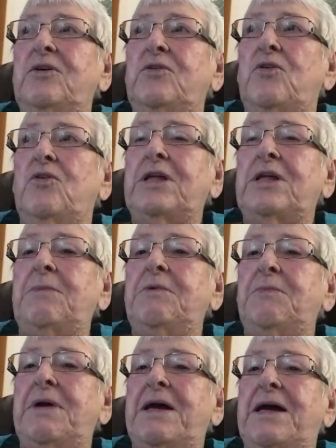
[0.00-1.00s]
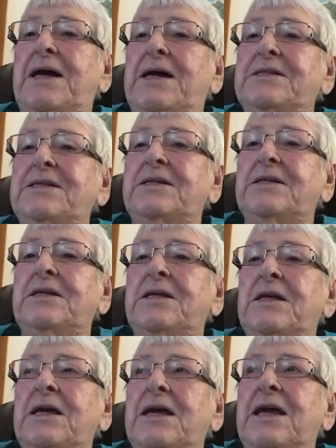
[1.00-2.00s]
all come apart,
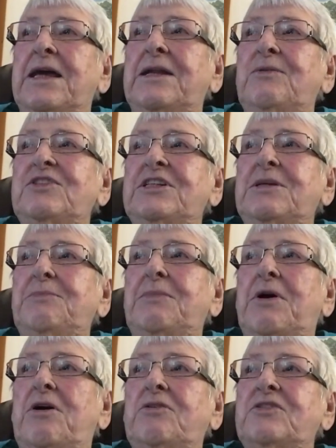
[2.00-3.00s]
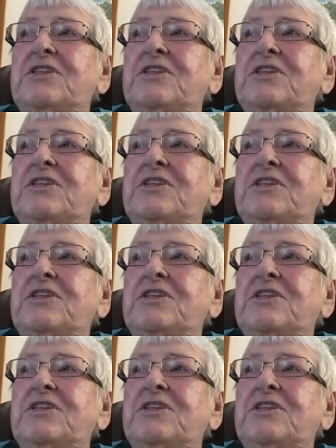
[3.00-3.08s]
and it was in a box.